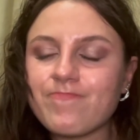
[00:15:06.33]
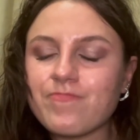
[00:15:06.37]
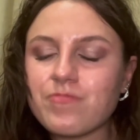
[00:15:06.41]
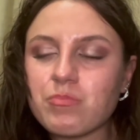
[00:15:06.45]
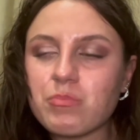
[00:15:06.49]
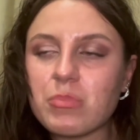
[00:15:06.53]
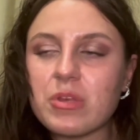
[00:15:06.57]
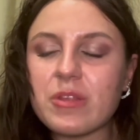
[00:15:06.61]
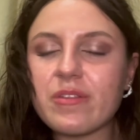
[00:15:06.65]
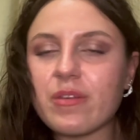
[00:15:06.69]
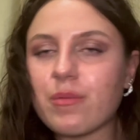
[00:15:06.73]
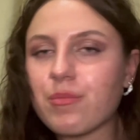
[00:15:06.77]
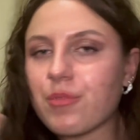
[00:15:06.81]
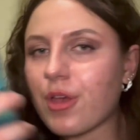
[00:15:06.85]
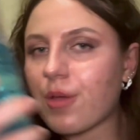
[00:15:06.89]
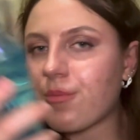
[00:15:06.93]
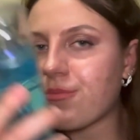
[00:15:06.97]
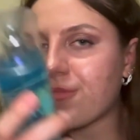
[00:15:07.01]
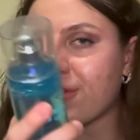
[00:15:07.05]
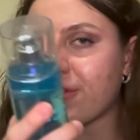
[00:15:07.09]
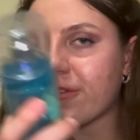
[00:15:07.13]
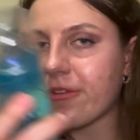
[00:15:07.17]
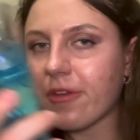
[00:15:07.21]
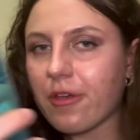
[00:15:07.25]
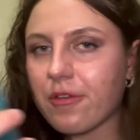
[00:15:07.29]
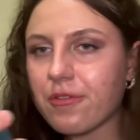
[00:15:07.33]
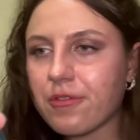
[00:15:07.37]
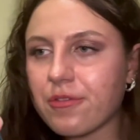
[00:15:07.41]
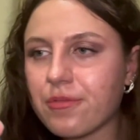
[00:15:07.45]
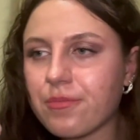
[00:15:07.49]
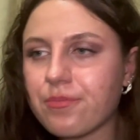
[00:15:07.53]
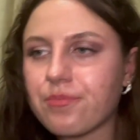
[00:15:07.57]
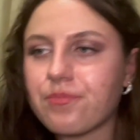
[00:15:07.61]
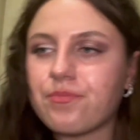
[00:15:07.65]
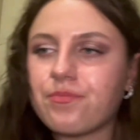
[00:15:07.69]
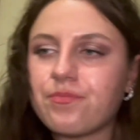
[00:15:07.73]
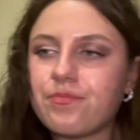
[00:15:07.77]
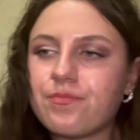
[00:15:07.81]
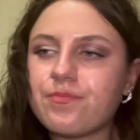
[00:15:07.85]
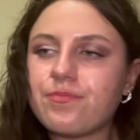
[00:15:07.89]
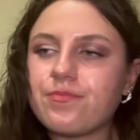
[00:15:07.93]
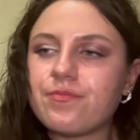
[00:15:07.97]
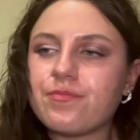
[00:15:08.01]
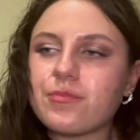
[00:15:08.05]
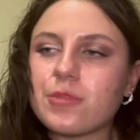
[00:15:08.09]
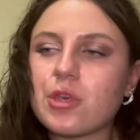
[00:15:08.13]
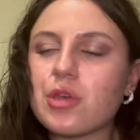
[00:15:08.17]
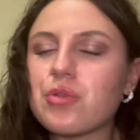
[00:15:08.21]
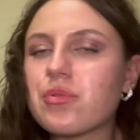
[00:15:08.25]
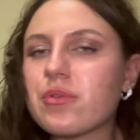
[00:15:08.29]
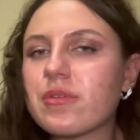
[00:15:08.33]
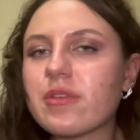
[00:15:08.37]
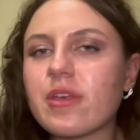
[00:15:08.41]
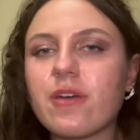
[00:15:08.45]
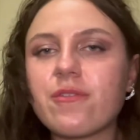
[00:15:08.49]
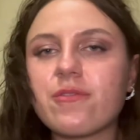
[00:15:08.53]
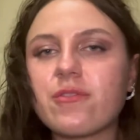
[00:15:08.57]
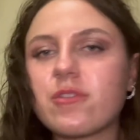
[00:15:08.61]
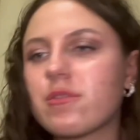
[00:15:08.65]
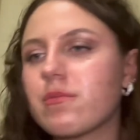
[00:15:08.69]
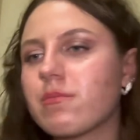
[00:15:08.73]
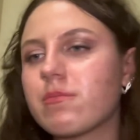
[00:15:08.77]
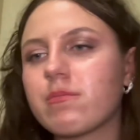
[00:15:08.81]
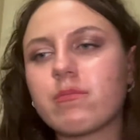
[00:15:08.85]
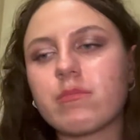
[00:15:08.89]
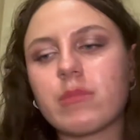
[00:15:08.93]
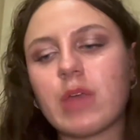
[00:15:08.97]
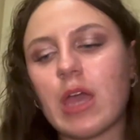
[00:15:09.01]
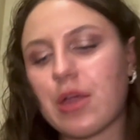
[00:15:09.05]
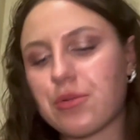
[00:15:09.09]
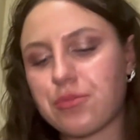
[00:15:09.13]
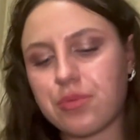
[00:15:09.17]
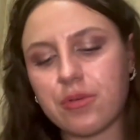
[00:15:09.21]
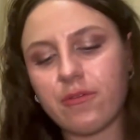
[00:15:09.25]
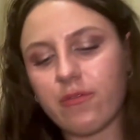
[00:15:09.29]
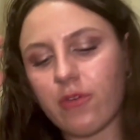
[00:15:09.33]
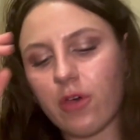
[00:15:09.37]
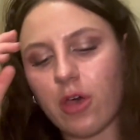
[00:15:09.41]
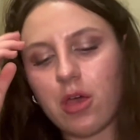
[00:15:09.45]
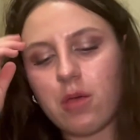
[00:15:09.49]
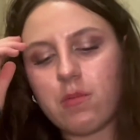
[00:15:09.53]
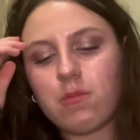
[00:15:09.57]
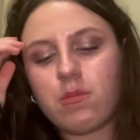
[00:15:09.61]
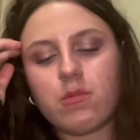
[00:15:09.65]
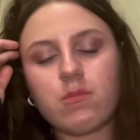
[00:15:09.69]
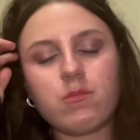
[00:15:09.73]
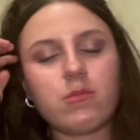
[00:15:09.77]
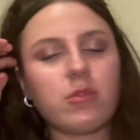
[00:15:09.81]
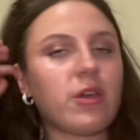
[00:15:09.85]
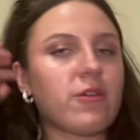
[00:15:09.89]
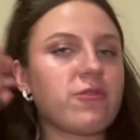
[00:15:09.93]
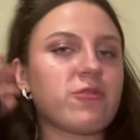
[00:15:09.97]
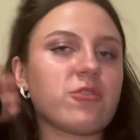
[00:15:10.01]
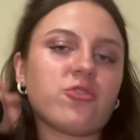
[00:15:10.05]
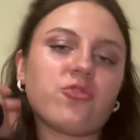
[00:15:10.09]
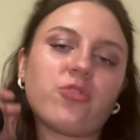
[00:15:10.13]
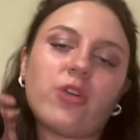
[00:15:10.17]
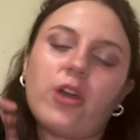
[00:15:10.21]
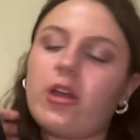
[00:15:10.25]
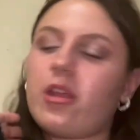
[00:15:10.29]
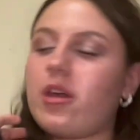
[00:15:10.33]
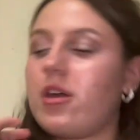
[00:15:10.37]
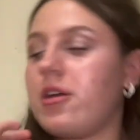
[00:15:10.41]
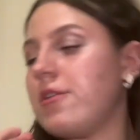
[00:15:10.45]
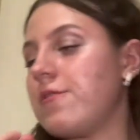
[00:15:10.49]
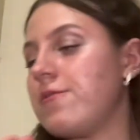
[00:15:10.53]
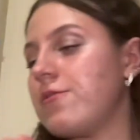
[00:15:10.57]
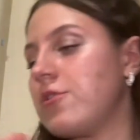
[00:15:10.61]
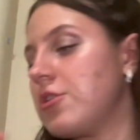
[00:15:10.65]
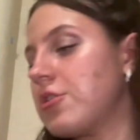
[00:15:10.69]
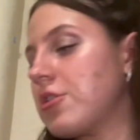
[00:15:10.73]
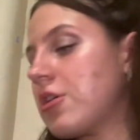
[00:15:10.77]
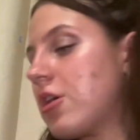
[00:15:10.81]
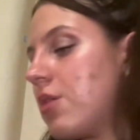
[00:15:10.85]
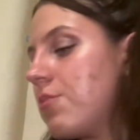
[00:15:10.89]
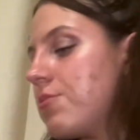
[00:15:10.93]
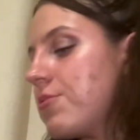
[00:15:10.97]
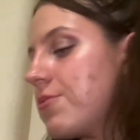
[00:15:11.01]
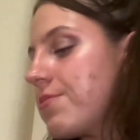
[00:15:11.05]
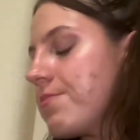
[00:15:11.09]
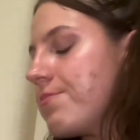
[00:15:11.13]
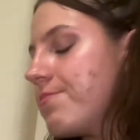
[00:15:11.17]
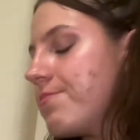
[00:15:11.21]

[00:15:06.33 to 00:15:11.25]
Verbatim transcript: But sometimes it does. You just have to catch a vibe. You have to try it out a few times.